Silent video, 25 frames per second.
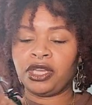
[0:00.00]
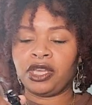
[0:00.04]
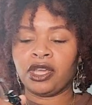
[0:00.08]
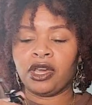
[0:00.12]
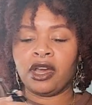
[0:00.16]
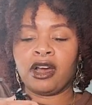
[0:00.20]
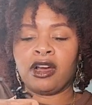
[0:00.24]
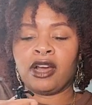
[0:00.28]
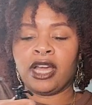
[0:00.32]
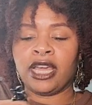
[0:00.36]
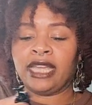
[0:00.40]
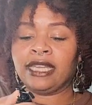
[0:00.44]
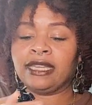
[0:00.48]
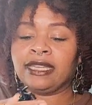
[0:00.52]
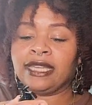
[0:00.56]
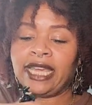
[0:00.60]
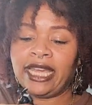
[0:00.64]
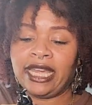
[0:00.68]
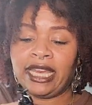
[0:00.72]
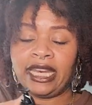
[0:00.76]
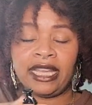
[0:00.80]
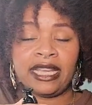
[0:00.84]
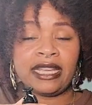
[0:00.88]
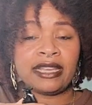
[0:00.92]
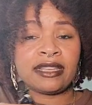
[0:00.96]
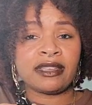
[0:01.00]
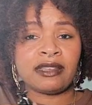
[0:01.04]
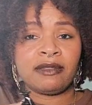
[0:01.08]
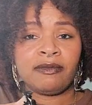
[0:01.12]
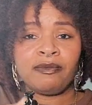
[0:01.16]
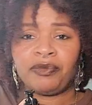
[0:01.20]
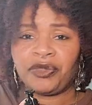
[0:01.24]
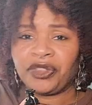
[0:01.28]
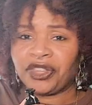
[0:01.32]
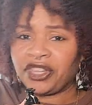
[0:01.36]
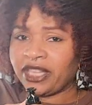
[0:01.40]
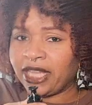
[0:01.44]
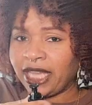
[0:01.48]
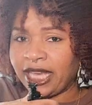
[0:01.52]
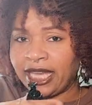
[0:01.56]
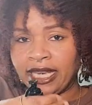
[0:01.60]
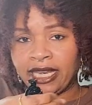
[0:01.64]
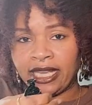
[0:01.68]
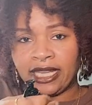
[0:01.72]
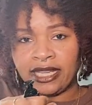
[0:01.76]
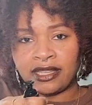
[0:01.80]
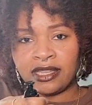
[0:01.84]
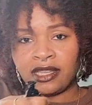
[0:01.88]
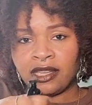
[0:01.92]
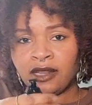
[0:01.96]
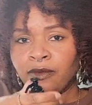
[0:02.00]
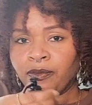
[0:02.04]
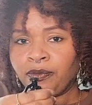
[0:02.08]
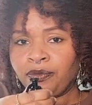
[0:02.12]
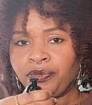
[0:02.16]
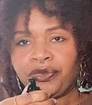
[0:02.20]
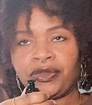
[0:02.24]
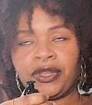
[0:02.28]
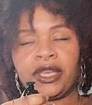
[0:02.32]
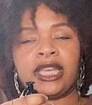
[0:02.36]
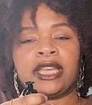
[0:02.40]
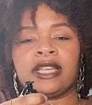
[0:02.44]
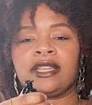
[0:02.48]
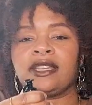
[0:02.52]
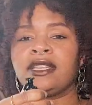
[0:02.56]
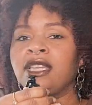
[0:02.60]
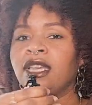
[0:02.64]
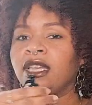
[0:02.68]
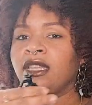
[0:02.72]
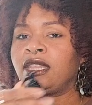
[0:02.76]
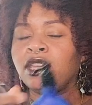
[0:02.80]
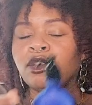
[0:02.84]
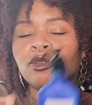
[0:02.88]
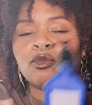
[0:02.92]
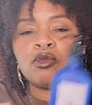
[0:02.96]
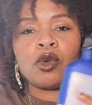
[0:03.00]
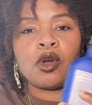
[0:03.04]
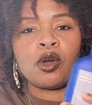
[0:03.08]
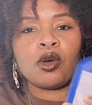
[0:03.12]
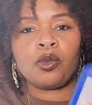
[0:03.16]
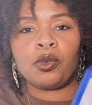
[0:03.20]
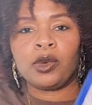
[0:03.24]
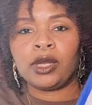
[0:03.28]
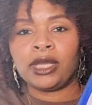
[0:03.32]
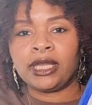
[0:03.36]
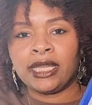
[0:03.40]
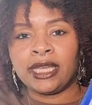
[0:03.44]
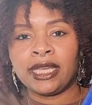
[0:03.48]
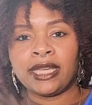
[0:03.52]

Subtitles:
And ladies, there's nothing wrong with this.